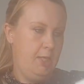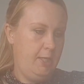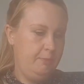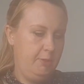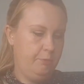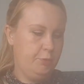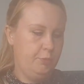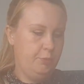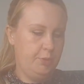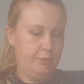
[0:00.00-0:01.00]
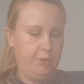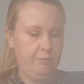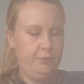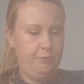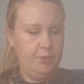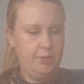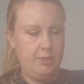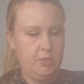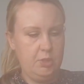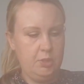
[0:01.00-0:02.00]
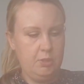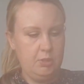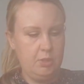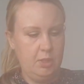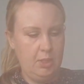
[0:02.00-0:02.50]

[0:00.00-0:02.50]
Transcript: aiming for 250 stitches,